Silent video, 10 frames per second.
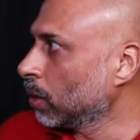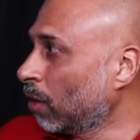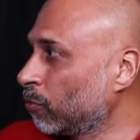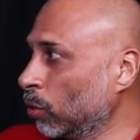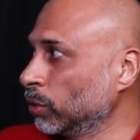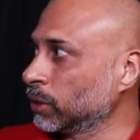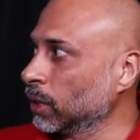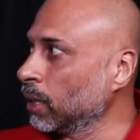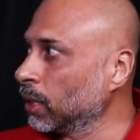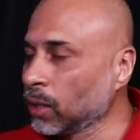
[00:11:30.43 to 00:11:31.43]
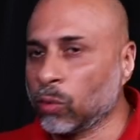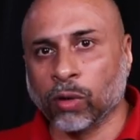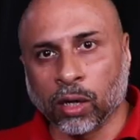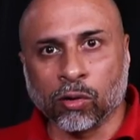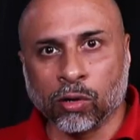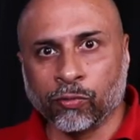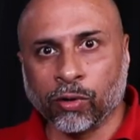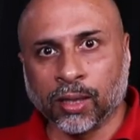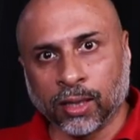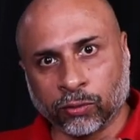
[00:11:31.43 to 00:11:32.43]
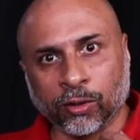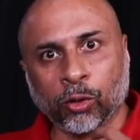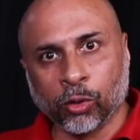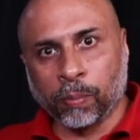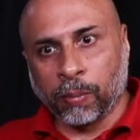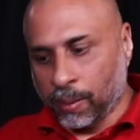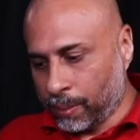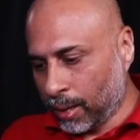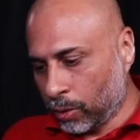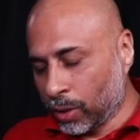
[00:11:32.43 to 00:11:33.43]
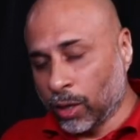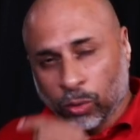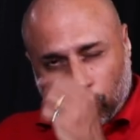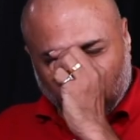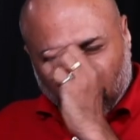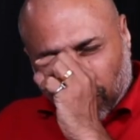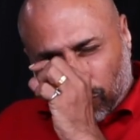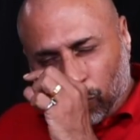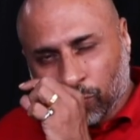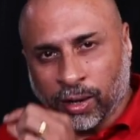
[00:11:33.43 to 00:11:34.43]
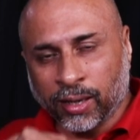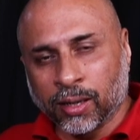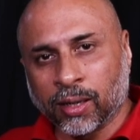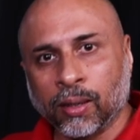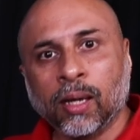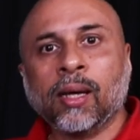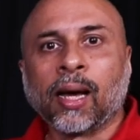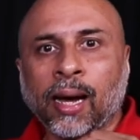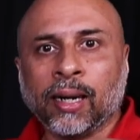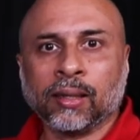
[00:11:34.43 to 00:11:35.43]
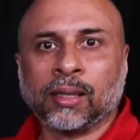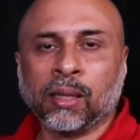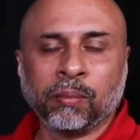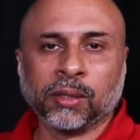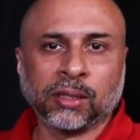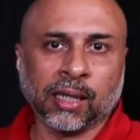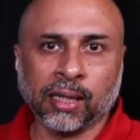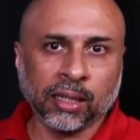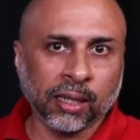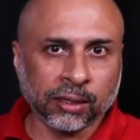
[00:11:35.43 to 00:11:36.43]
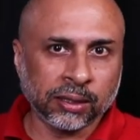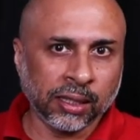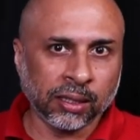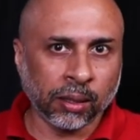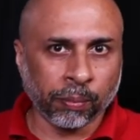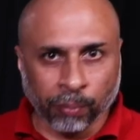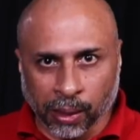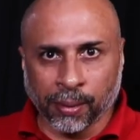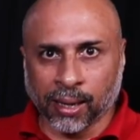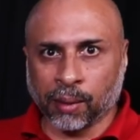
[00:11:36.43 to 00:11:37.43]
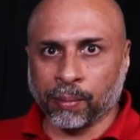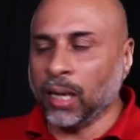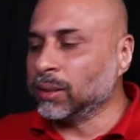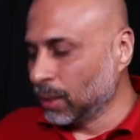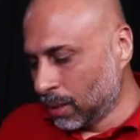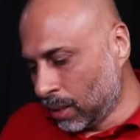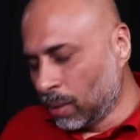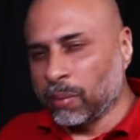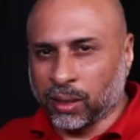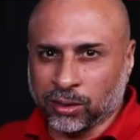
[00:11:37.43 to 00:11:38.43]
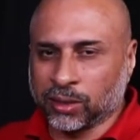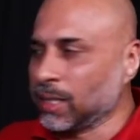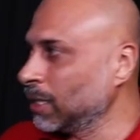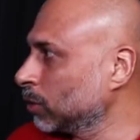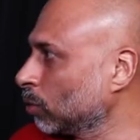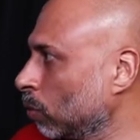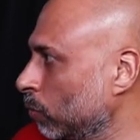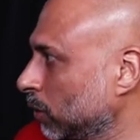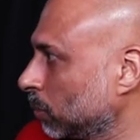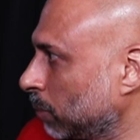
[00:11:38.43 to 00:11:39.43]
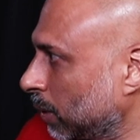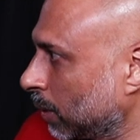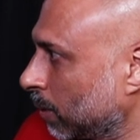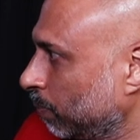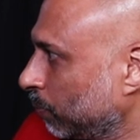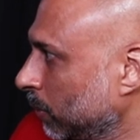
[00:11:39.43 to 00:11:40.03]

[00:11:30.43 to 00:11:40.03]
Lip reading: Of course, another workaround for that is when you do a playback, you can look through the viewfinder and then basically see the playback image. But screen is always better.